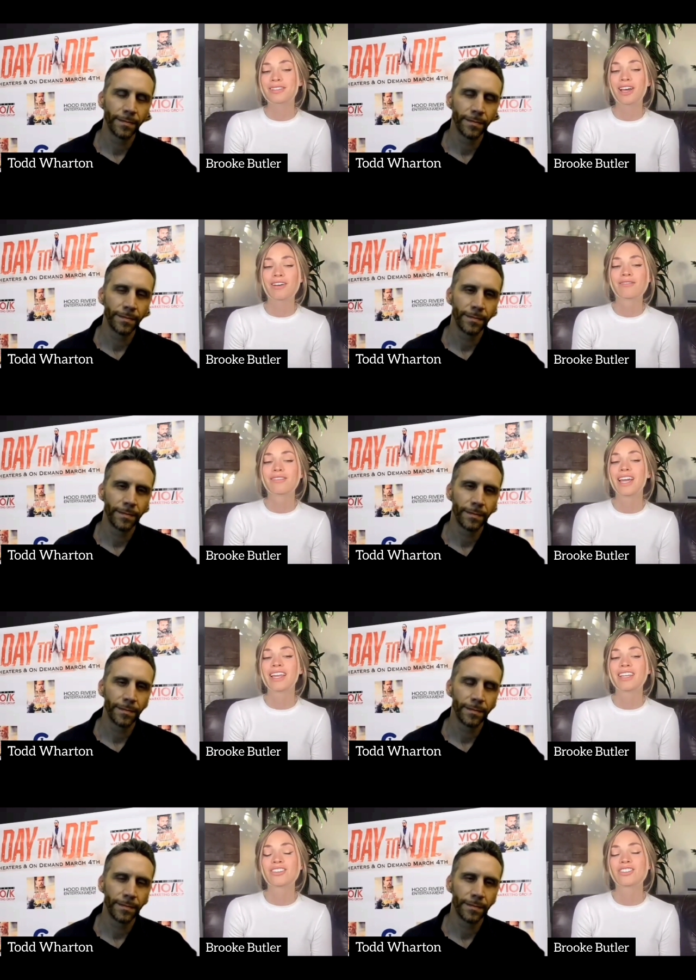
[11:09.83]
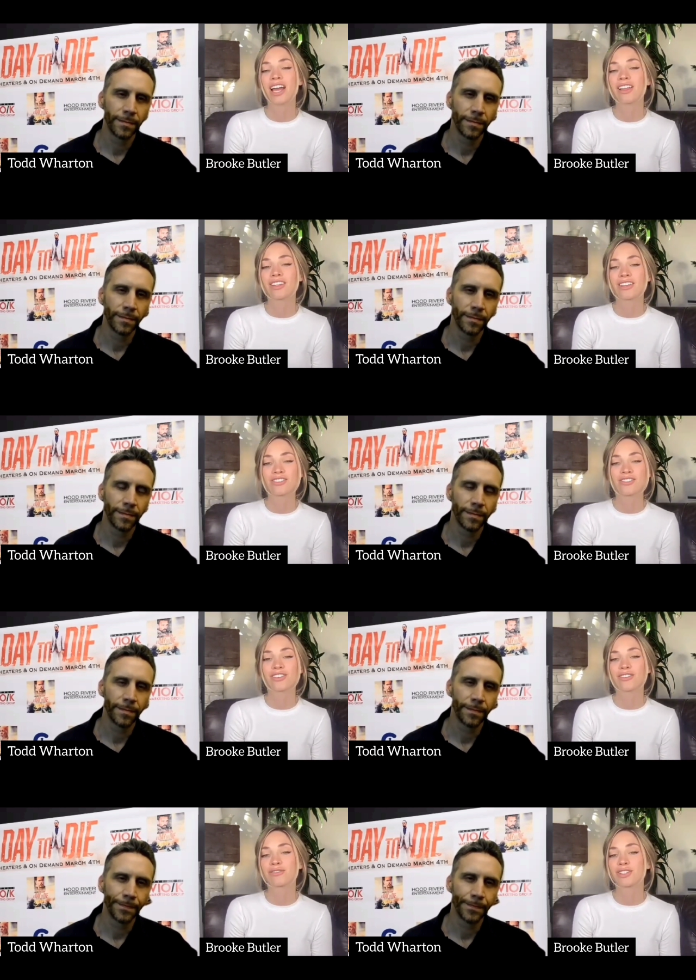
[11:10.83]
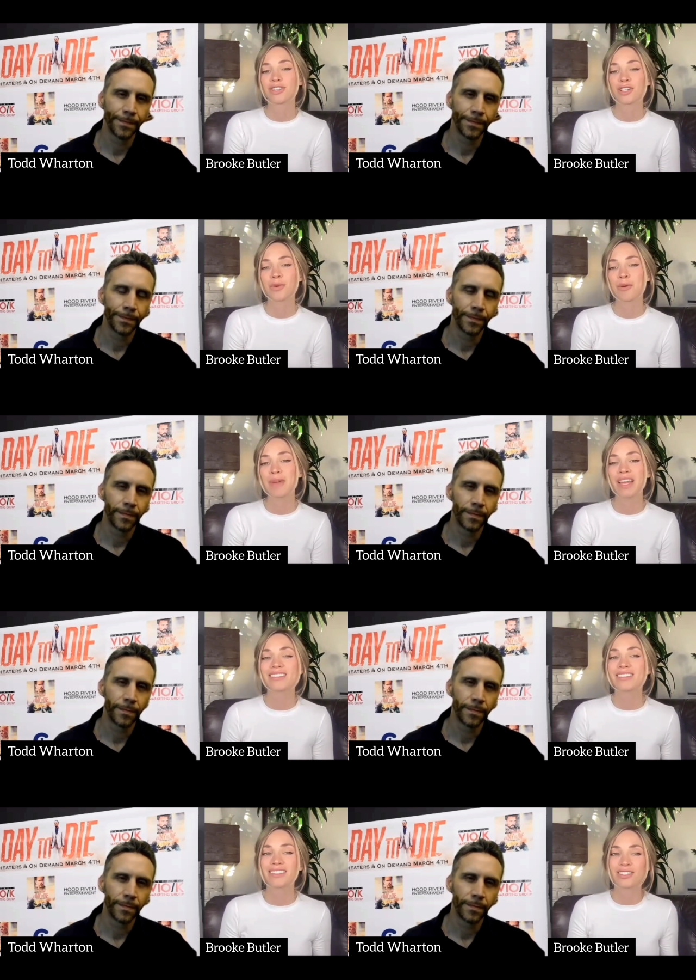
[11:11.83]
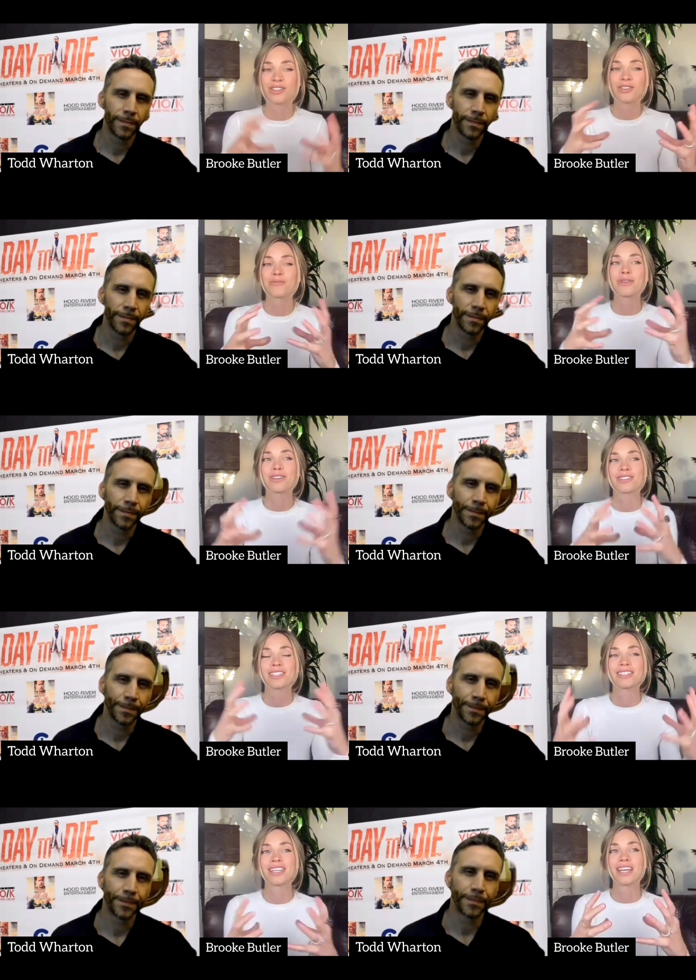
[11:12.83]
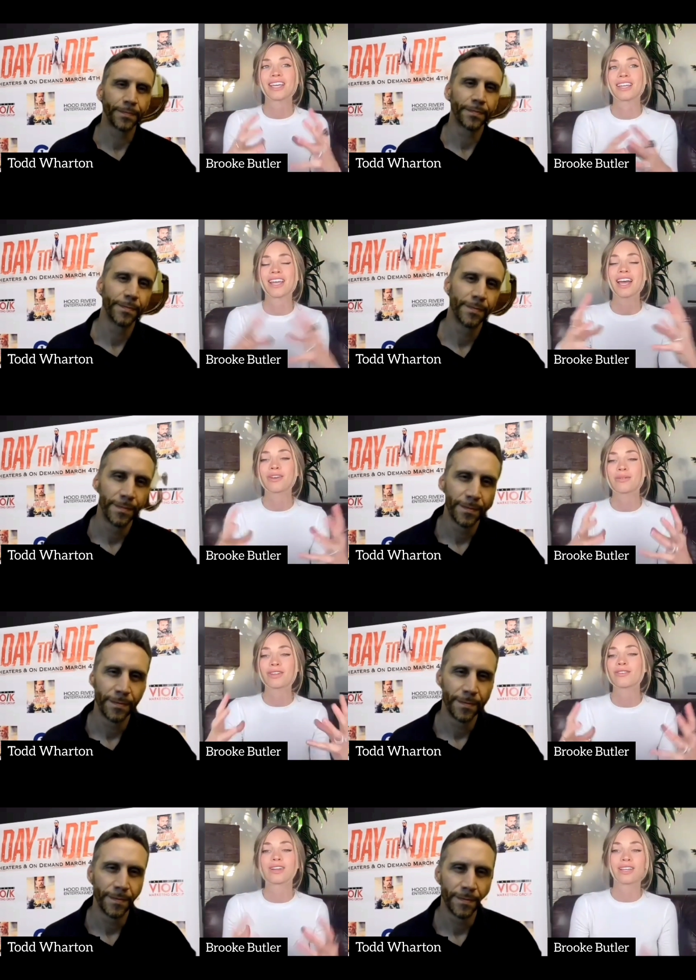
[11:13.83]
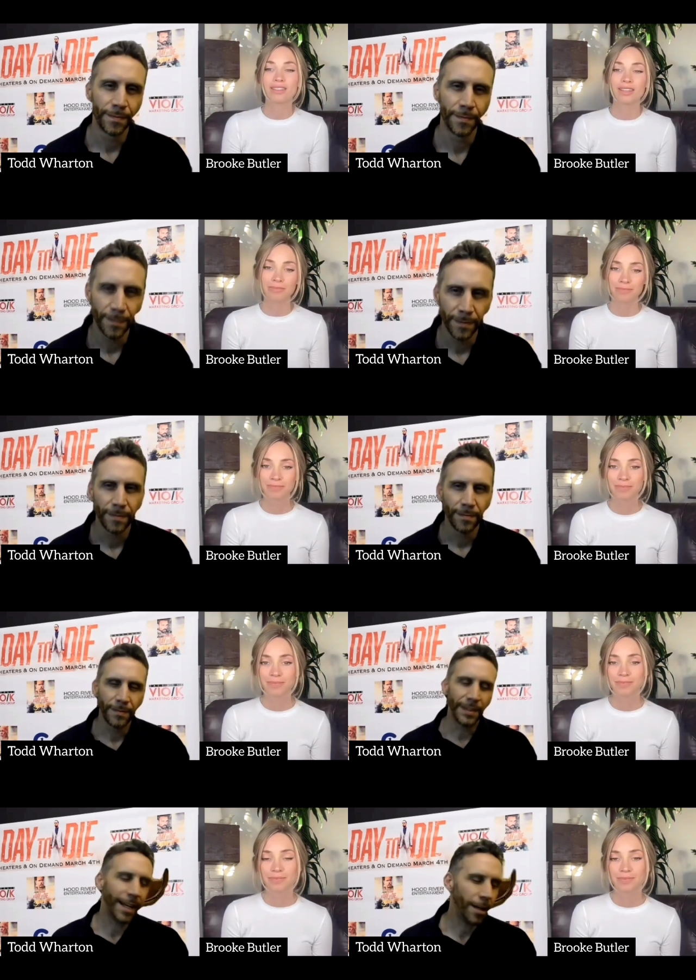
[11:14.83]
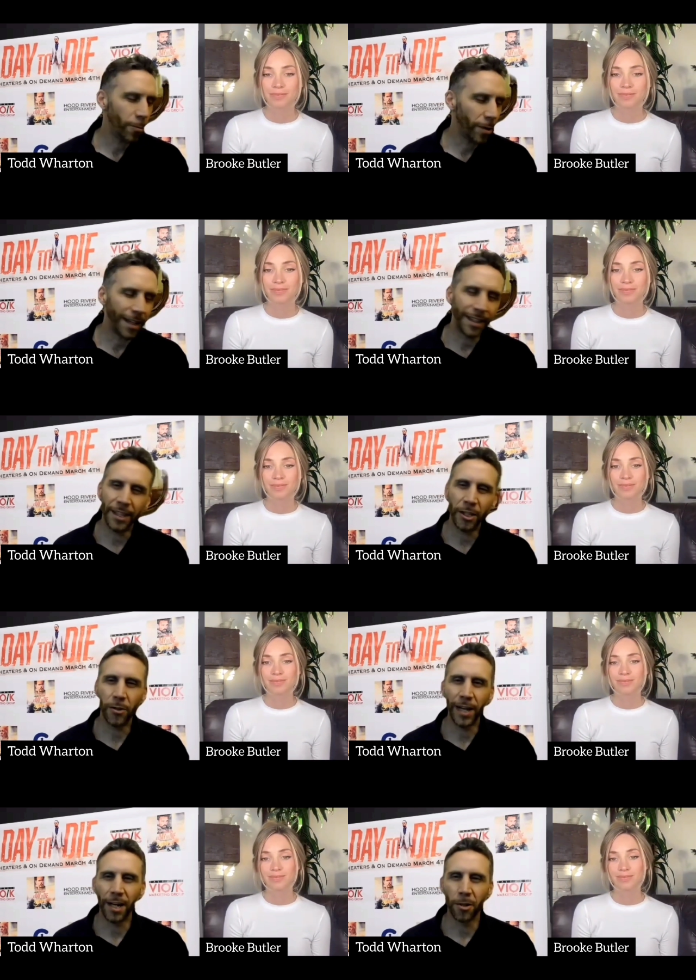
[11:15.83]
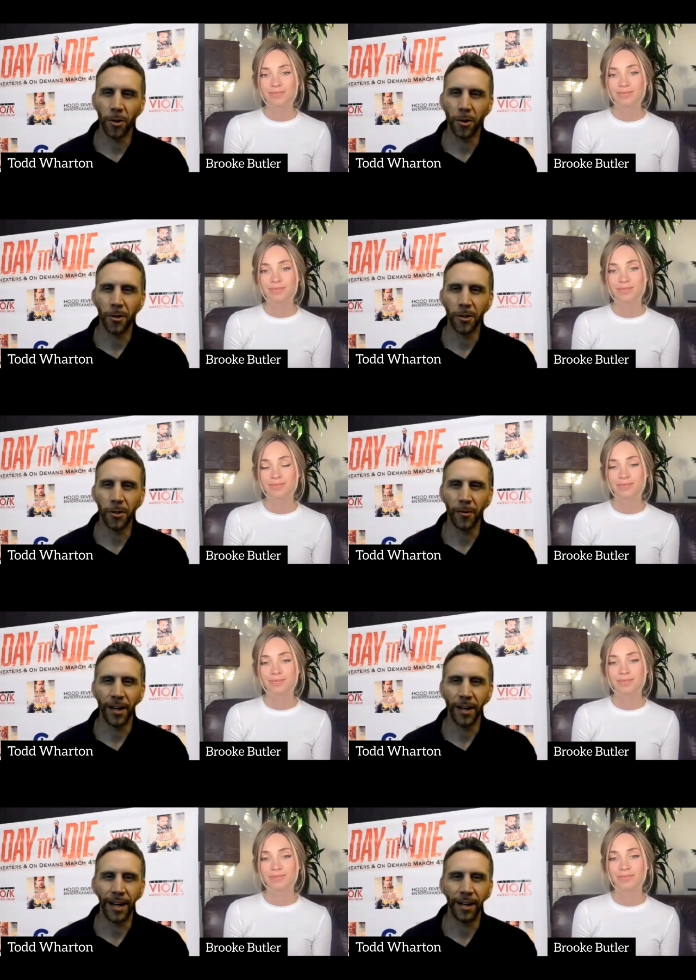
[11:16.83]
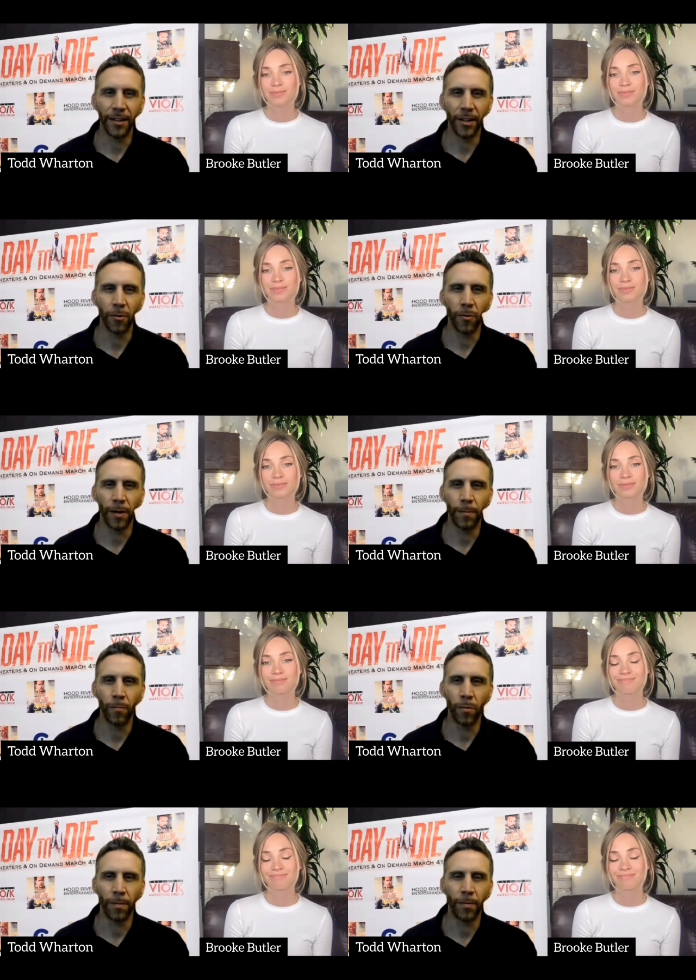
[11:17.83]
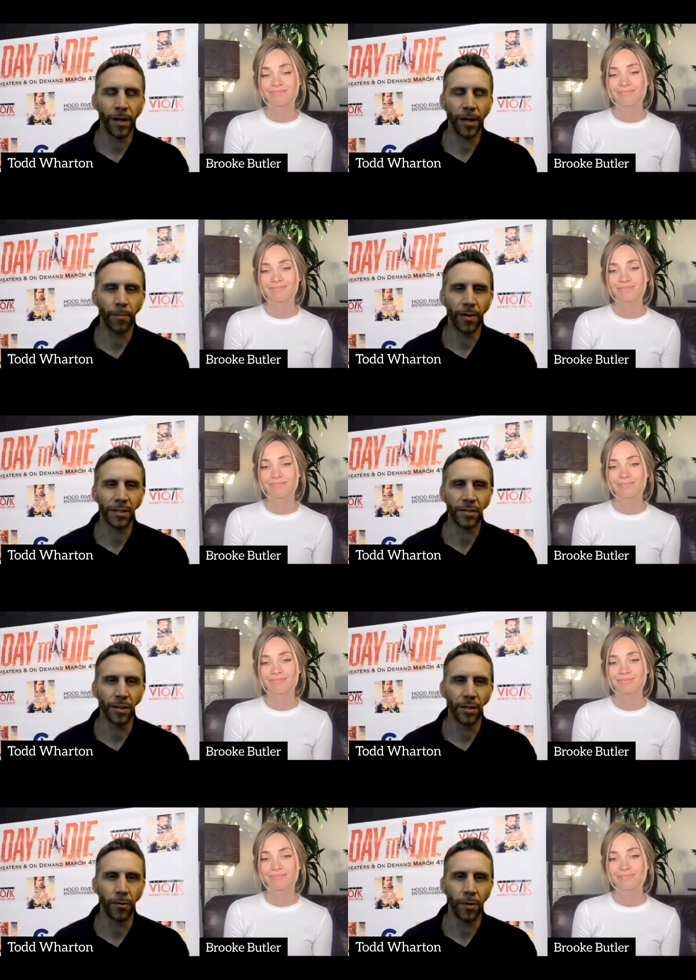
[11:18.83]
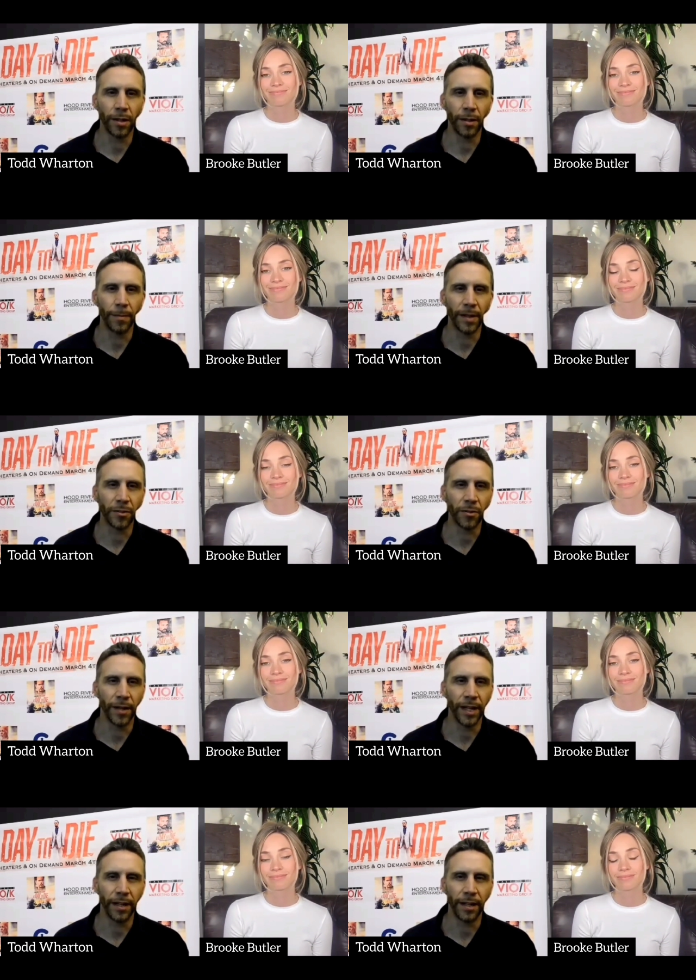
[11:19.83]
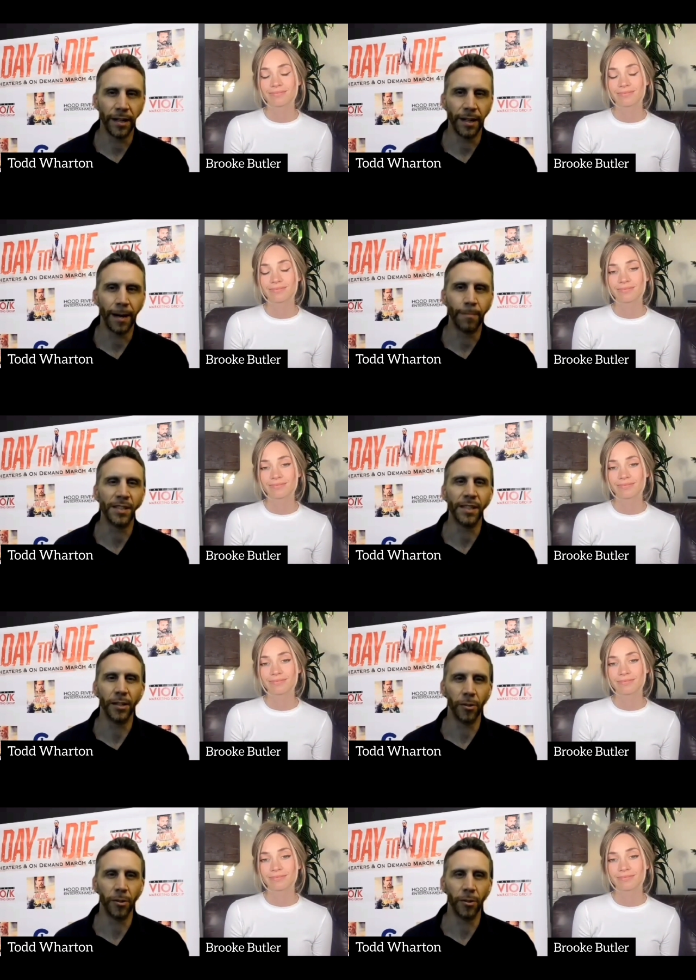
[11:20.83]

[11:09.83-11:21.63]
Speaker 1: love any challenge of learning what makes this new person tick and how do we create them
Speaker 2: yeah, well, I think you got a long career ahead of you. We're, we're pretty impressed on you on the big screen, and I'm seeing